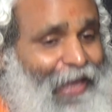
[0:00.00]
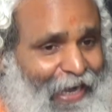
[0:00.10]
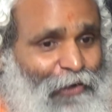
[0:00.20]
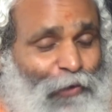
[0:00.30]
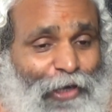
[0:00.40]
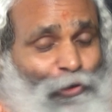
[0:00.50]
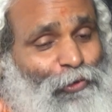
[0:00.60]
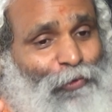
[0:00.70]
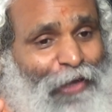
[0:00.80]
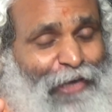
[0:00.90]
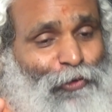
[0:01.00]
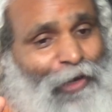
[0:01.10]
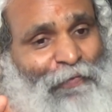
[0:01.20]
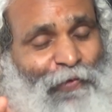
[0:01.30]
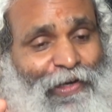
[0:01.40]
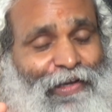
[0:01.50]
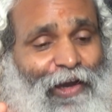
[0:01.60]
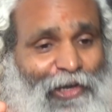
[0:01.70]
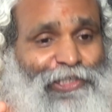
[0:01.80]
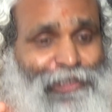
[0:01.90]
And when to offer
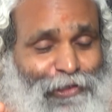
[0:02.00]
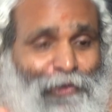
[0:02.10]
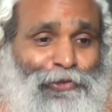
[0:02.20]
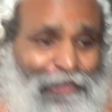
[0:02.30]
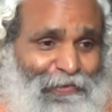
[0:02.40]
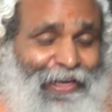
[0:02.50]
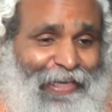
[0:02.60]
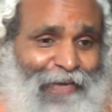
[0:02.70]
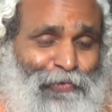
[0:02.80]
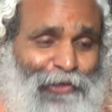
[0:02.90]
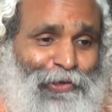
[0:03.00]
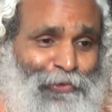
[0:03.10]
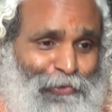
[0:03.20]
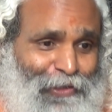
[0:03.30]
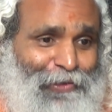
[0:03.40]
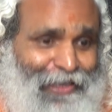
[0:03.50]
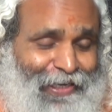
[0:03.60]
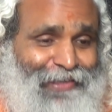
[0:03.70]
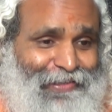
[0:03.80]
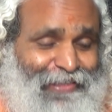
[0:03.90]
akshat also is very careful you have to do it,
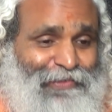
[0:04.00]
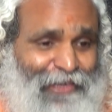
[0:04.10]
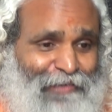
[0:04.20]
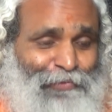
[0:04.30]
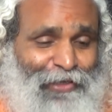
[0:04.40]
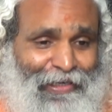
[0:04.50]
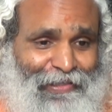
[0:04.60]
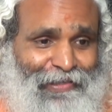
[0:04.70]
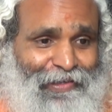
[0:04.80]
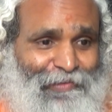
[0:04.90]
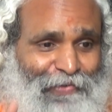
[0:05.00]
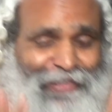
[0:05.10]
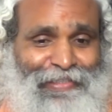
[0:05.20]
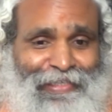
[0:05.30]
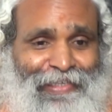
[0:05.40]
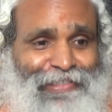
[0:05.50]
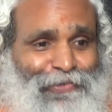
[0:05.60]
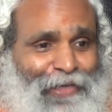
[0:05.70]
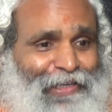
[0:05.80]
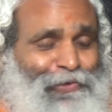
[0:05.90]
okay? That's a very important thing. First thing is
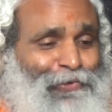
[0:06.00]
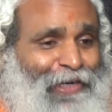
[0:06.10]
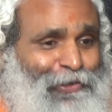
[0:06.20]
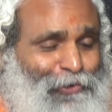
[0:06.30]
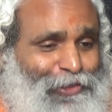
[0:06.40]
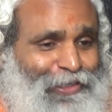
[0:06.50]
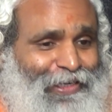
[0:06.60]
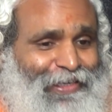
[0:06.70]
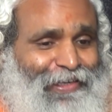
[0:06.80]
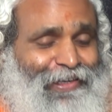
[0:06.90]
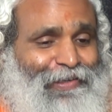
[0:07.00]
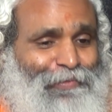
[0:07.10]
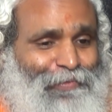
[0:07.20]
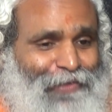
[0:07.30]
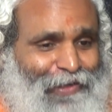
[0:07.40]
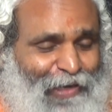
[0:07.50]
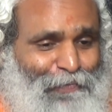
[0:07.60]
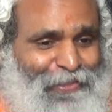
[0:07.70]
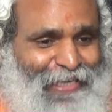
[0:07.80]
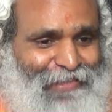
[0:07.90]
when you want to study
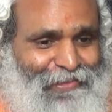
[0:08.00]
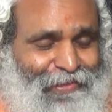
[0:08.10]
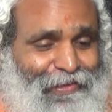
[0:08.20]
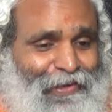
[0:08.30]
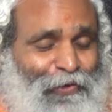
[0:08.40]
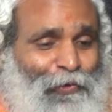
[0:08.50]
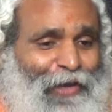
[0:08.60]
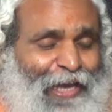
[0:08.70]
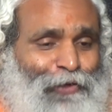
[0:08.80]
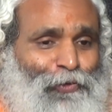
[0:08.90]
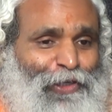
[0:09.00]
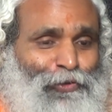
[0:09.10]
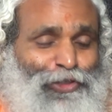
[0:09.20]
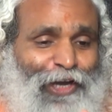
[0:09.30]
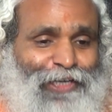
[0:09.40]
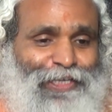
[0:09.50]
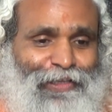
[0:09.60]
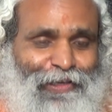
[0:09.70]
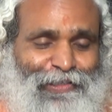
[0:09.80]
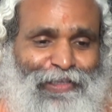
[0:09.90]
Kalpashastra, where to use
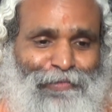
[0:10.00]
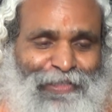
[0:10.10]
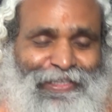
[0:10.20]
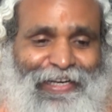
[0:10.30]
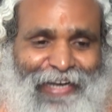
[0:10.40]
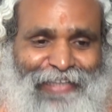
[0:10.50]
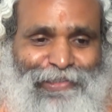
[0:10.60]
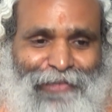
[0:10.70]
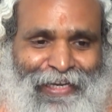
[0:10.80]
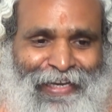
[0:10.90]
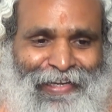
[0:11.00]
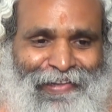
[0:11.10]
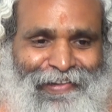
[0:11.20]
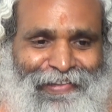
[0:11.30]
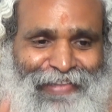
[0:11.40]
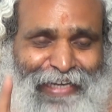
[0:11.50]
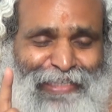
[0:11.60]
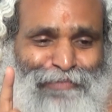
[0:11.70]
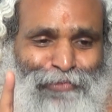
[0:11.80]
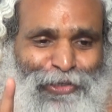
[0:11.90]
akshat. Akshat means that rice, okay? That
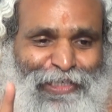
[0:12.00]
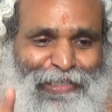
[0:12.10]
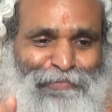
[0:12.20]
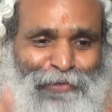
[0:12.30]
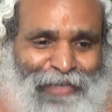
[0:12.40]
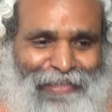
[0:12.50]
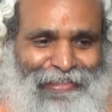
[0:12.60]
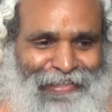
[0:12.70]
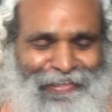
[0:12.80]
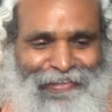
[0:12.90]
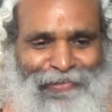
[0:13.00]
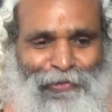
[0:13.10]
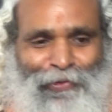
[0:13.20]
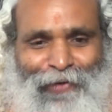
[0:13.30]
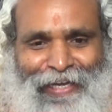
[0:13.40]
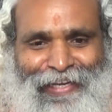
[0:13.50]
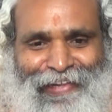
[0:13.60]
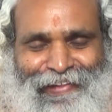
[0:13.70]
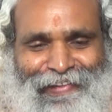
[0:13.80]
is most important thing. Do you know why?